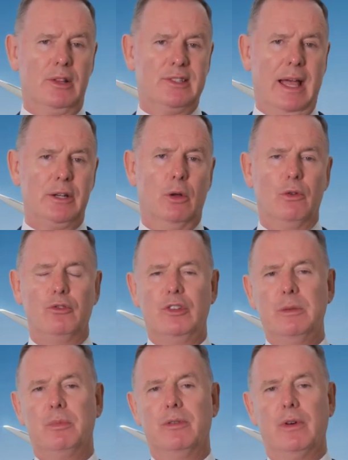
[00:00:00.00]

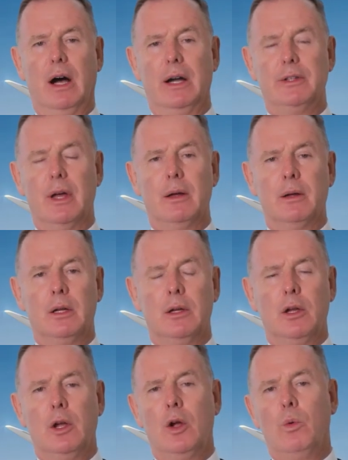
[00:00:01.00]
technology provider,
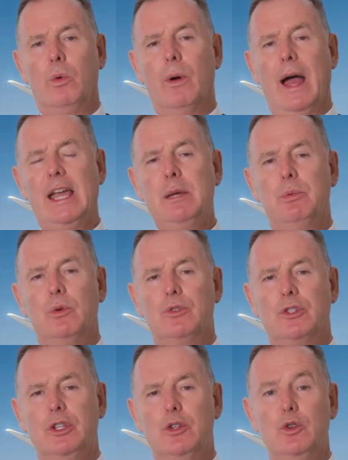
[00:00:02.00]
we were able
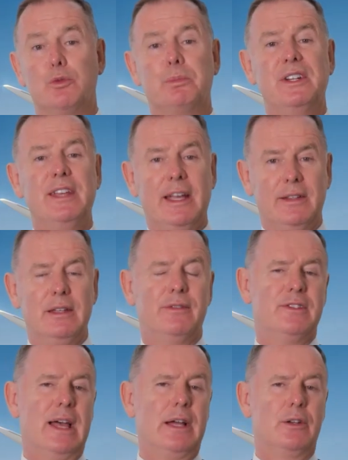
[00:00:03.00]
to use
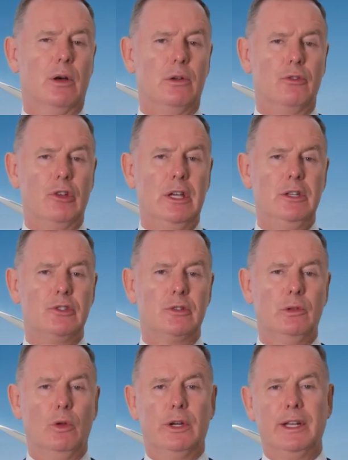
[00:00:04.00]
predictive technologies,
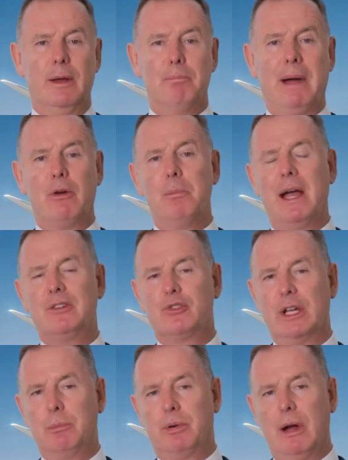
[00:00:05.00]
looking at
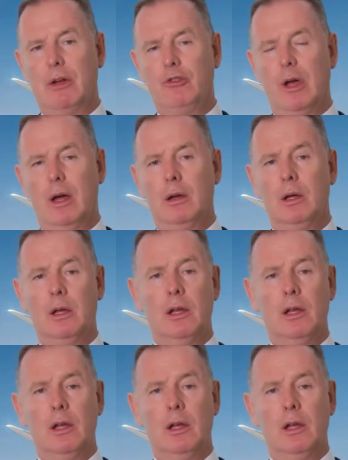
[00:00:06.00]
barometric pressure,